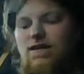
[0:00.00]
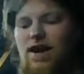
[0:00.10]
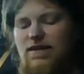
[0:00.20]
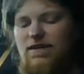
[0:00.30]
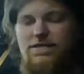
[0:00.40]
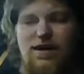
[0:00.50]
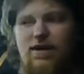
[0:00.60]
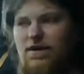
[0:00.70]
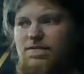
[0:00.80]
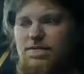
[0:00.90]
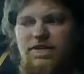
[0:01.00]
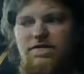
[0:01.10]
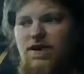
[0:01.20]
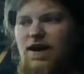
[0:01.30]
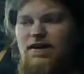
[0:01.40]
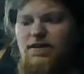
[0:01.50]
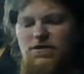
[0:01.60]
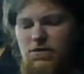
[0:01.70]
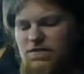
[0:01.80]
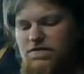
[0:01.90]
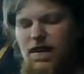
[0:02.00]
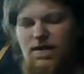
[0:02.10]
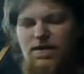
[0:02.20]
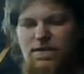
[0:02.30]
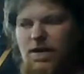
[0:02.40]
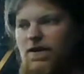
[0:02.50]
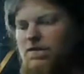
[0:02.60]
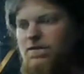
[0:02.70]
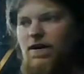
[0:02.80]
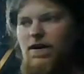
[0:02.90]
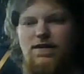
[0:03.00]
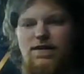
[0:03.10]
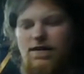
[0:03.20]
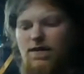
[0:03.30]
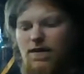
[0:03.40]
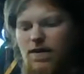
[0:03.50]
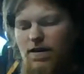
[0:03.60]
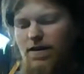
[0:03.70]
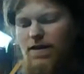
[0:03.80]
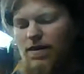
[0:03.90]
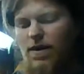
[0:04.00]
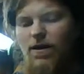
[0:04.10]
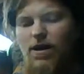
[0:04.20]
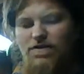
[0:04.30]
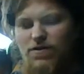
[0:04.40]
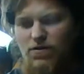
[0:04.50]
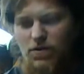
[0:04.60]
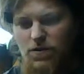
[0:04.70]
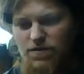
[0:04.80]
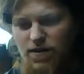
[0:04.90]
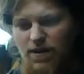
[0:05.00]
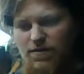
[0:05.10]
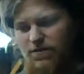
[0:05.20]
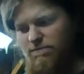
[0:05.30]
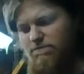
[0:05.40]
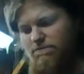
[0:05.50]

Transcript: A Nazi flag, a Confederate flag, the Jewish flag, the American flag, okay, they all have historical value.